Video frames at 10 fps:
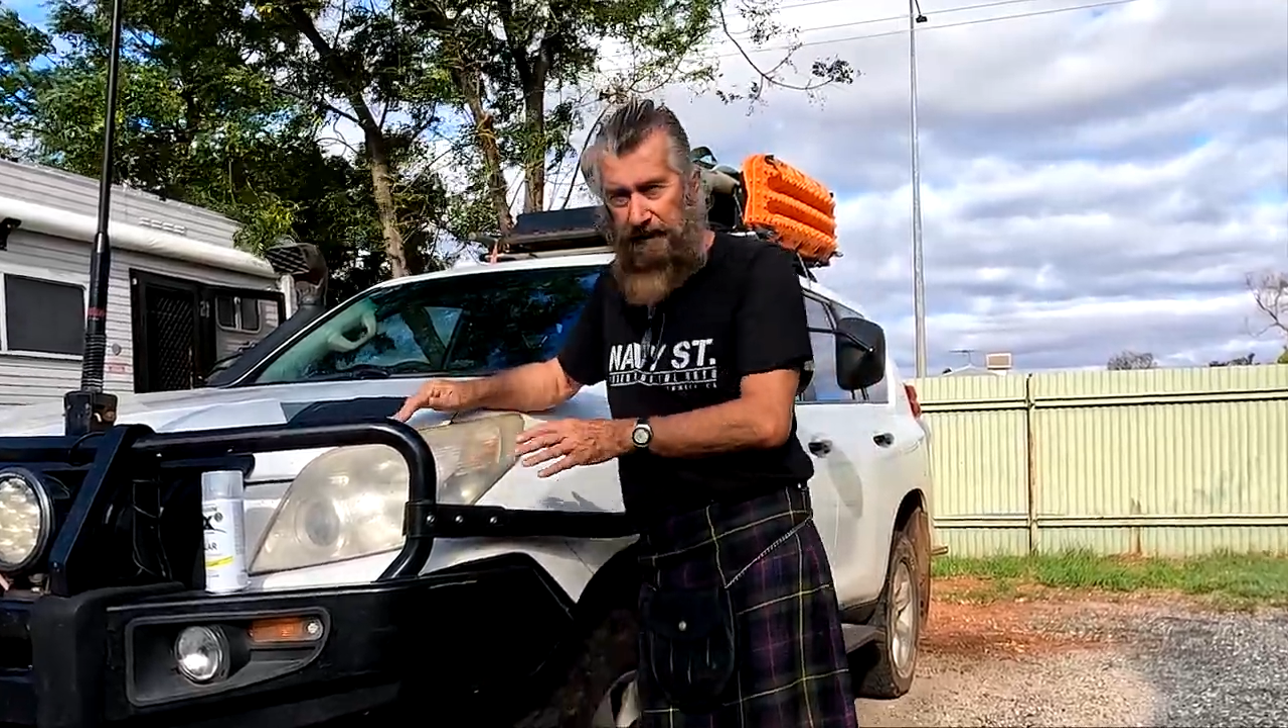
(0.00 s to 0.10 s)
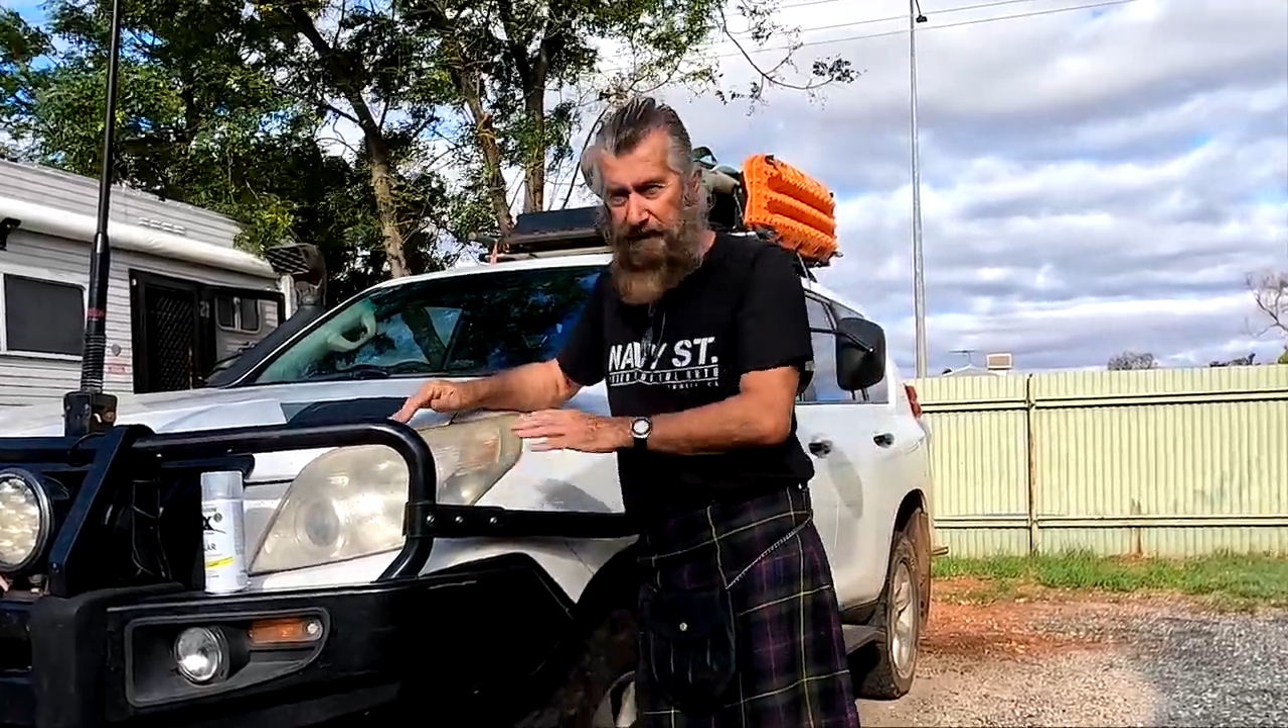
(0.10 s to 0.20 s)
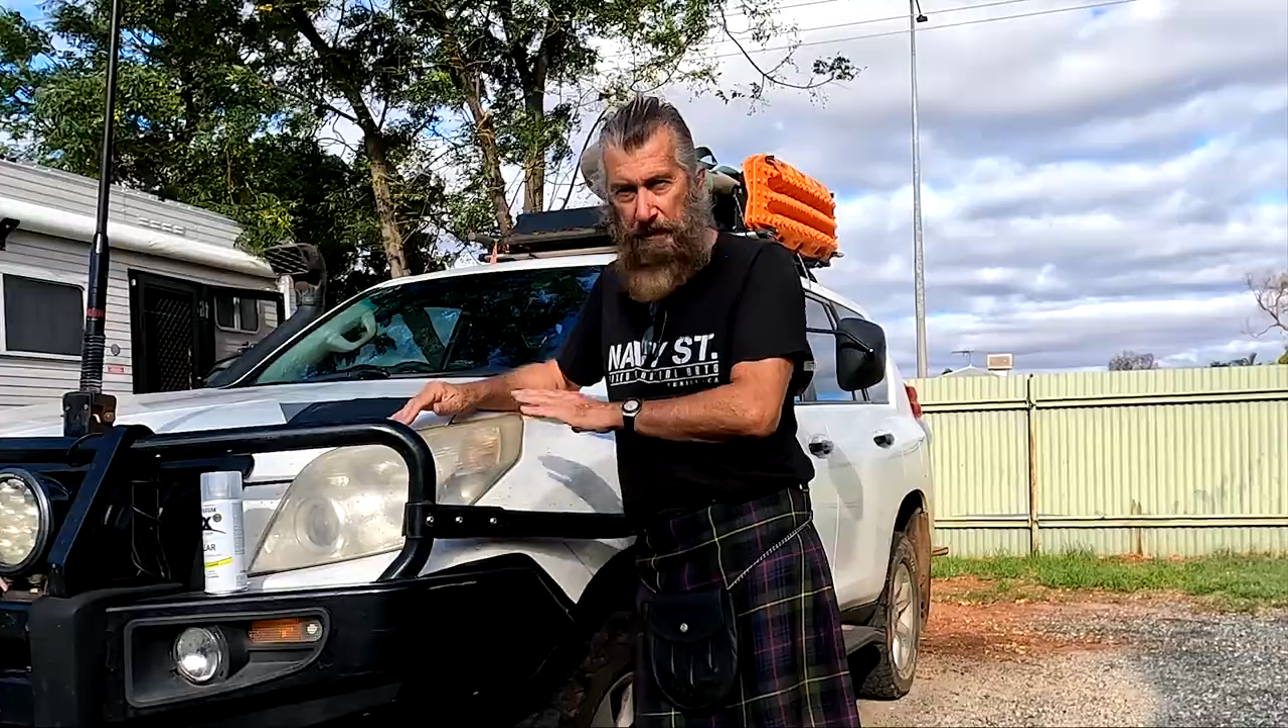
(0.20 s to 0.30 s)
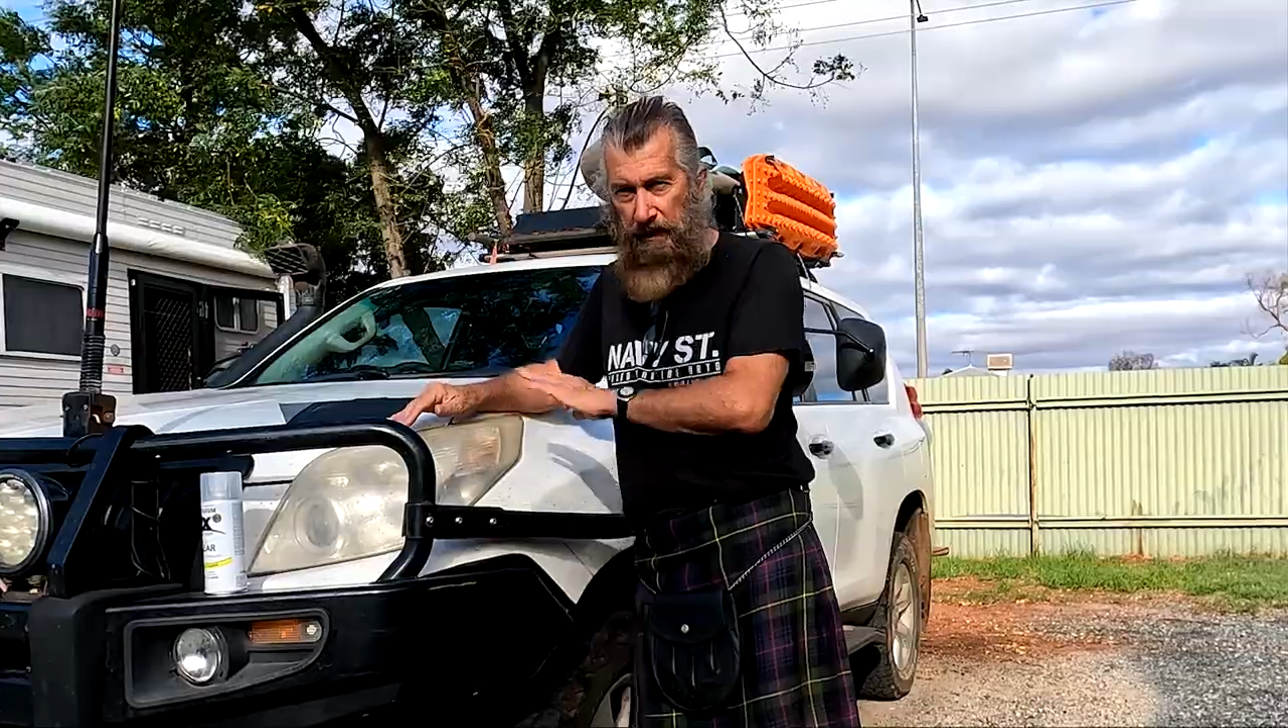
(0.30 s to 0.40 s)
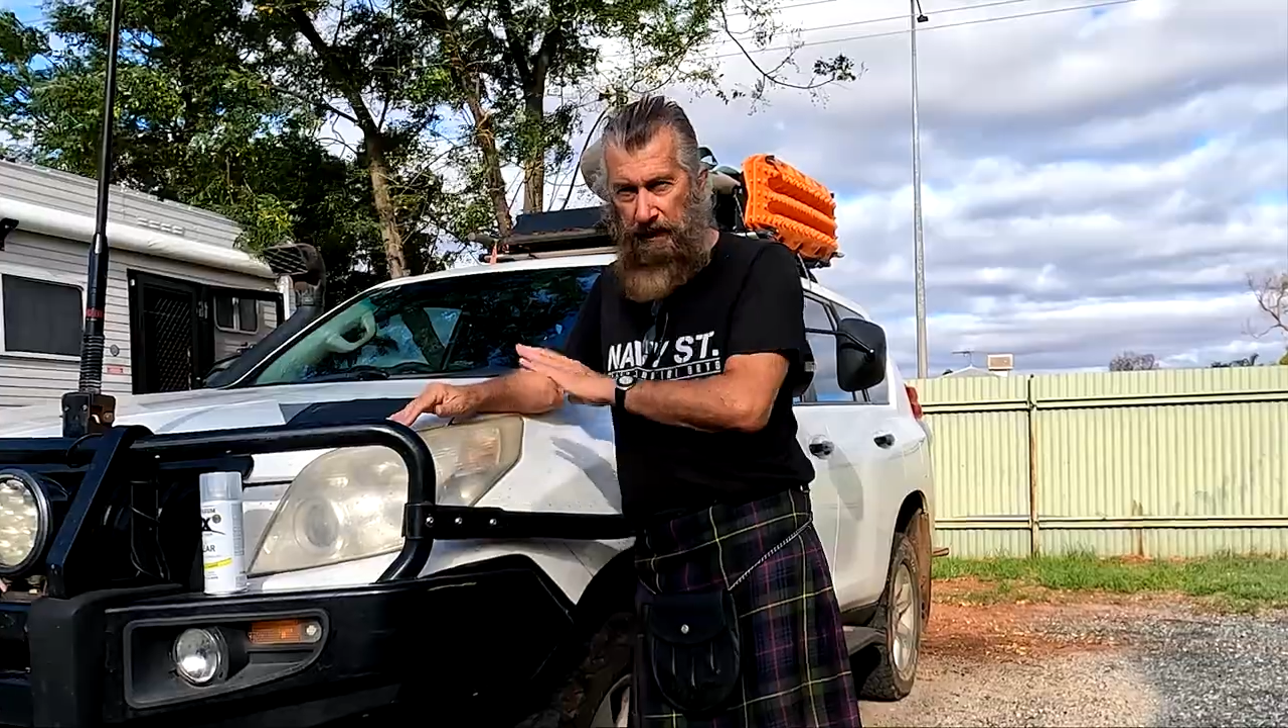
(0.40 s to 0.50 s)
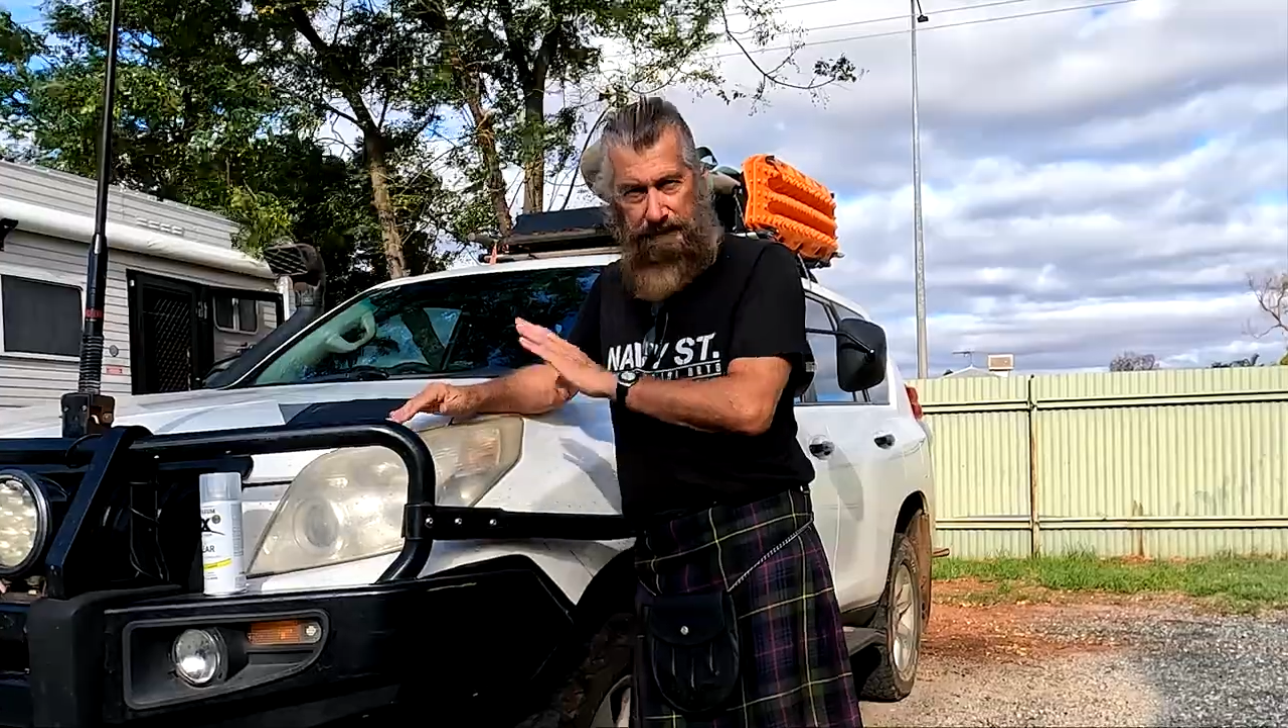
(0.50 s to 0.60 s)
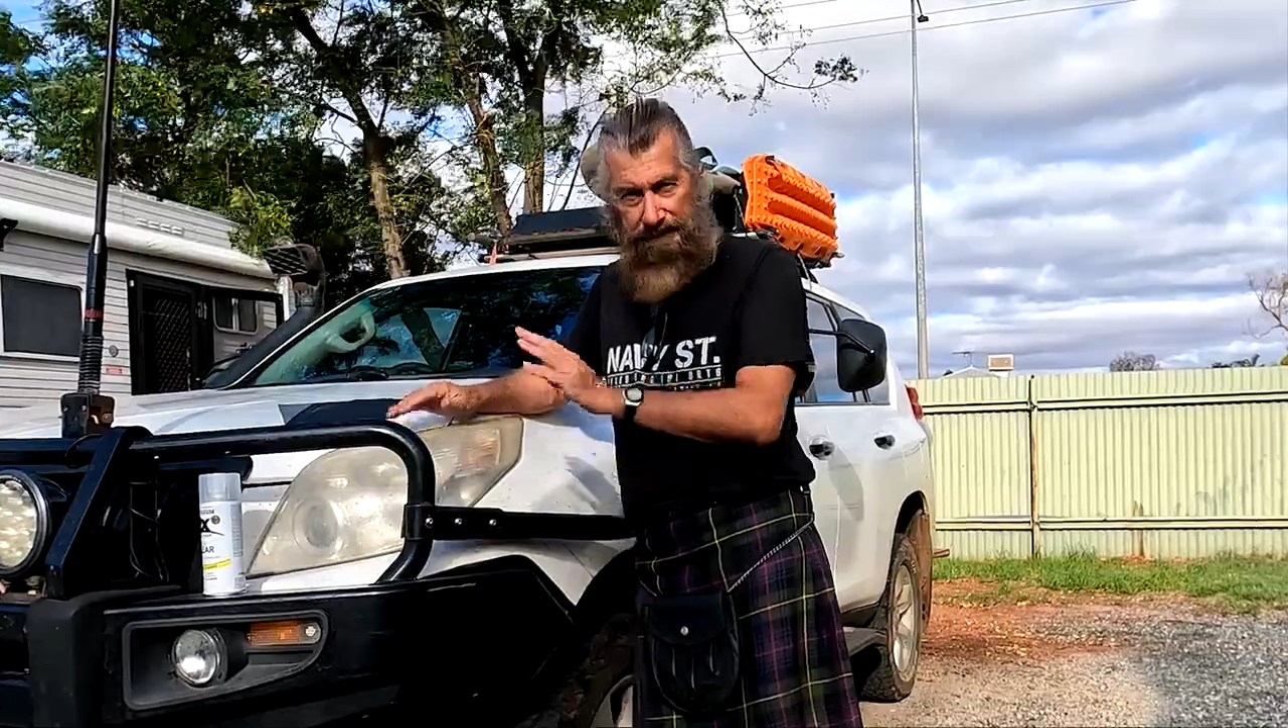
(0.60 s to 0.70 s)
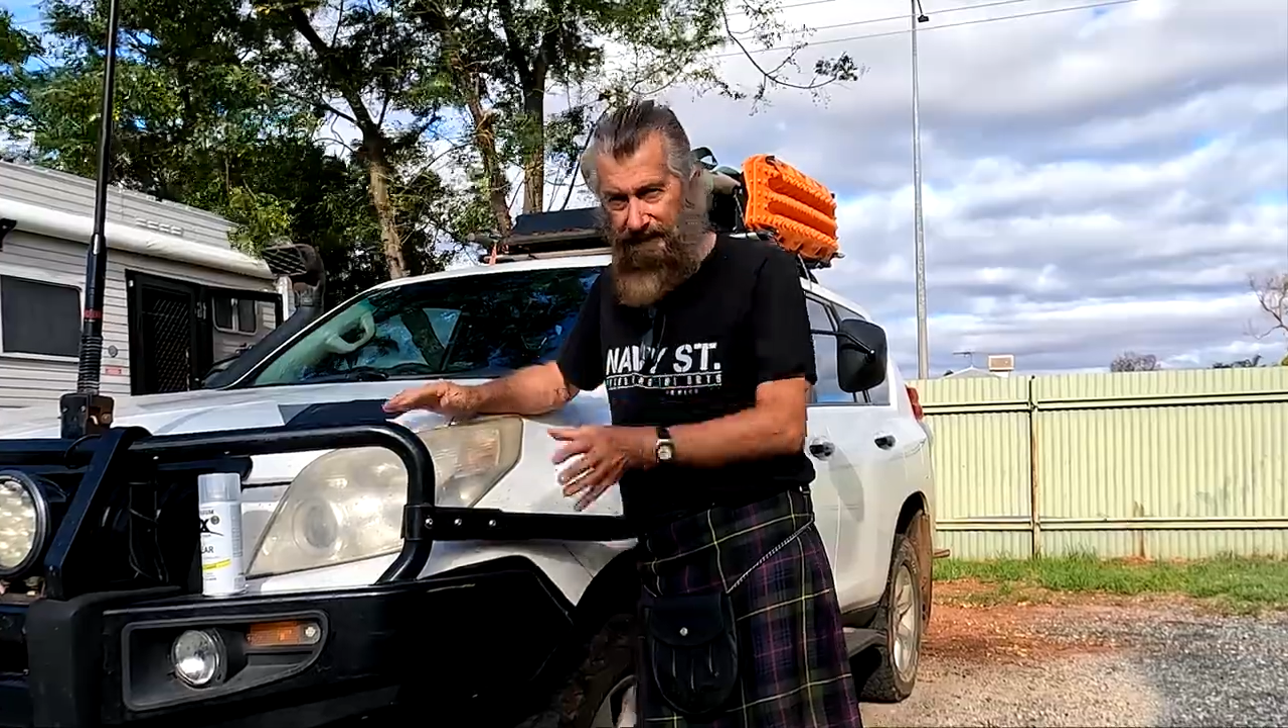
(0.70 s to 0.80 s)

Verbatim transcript: just by